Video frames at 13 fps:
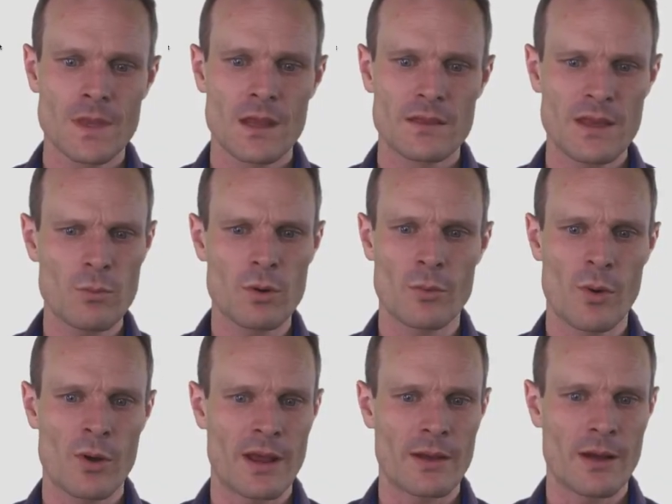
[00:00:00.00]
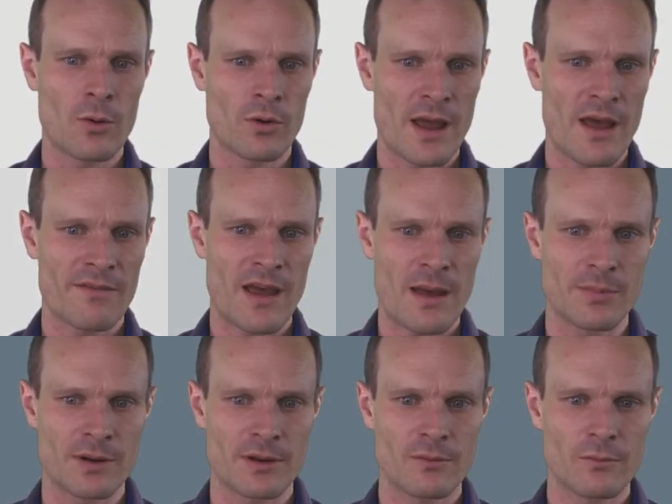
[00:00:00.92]
Then what I want to have
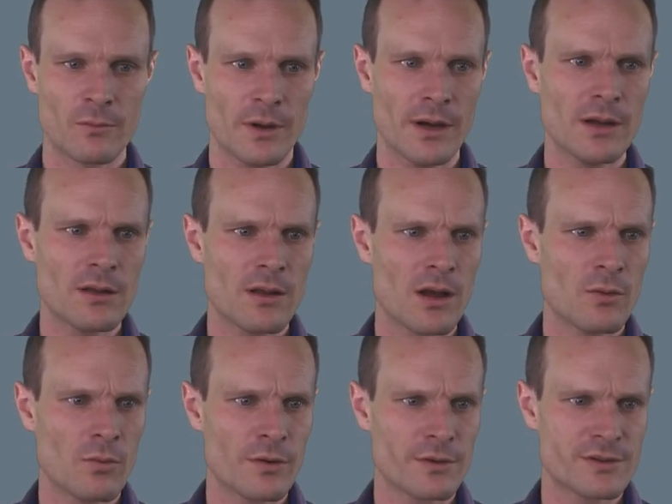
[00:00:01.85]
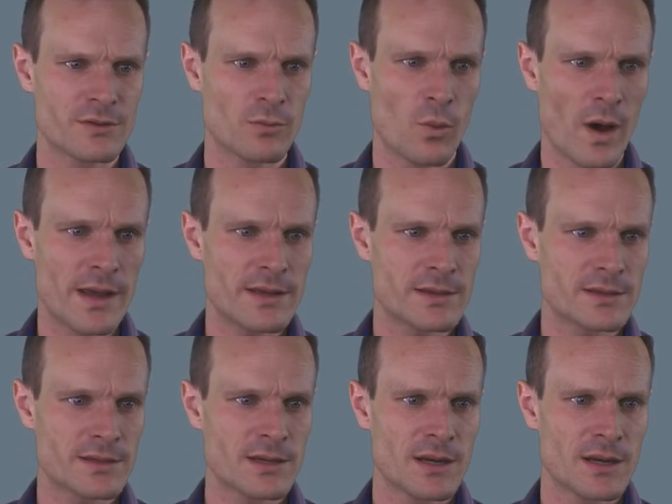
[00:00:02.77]
happen? Well, I want to
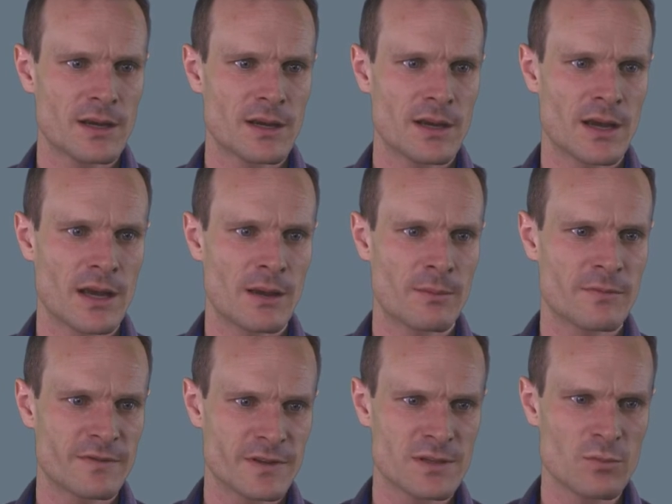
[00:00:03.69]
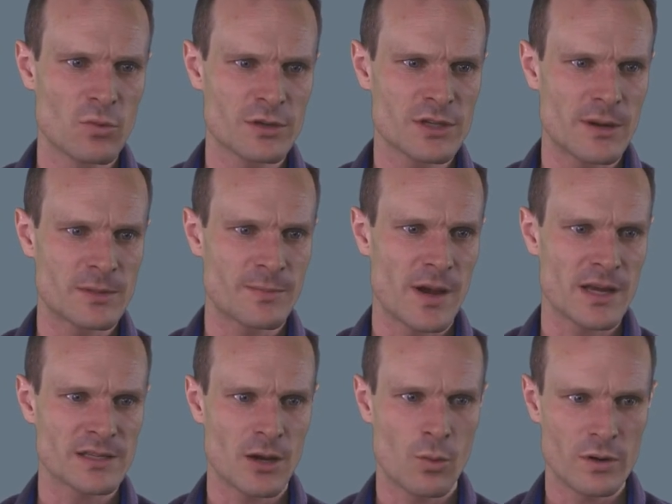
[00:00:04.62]
wait for some more time to
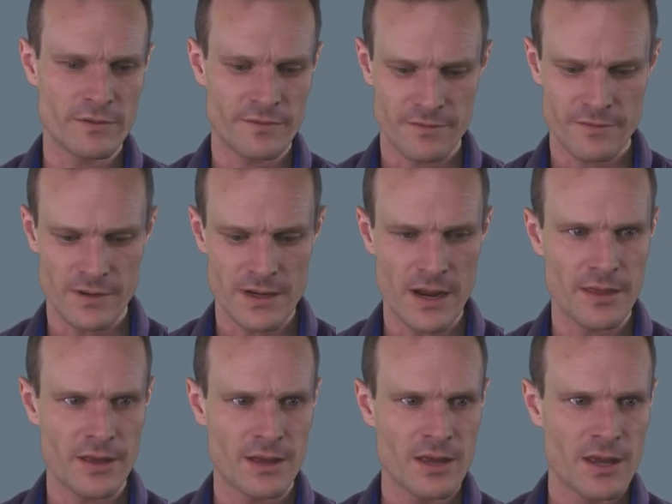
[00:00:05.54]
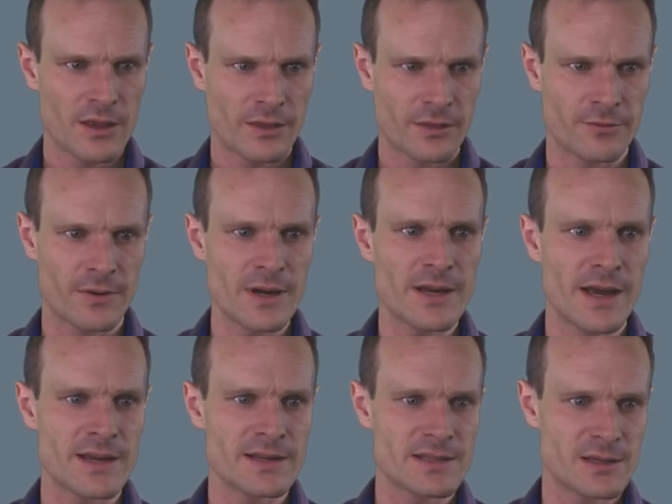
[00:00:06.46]
pass. I want another 3
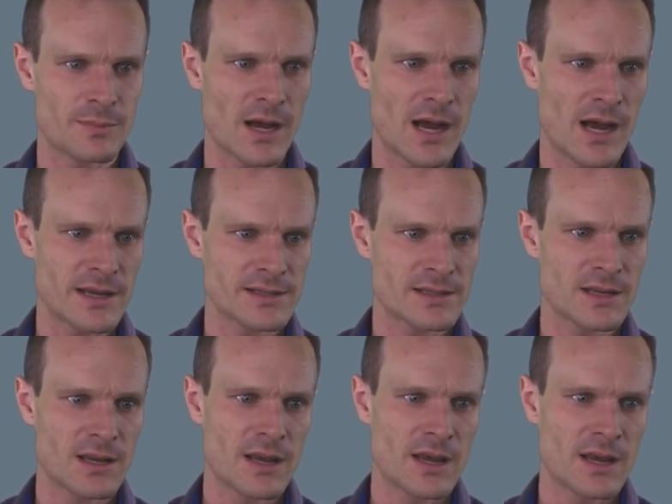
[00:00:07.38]
days to pass.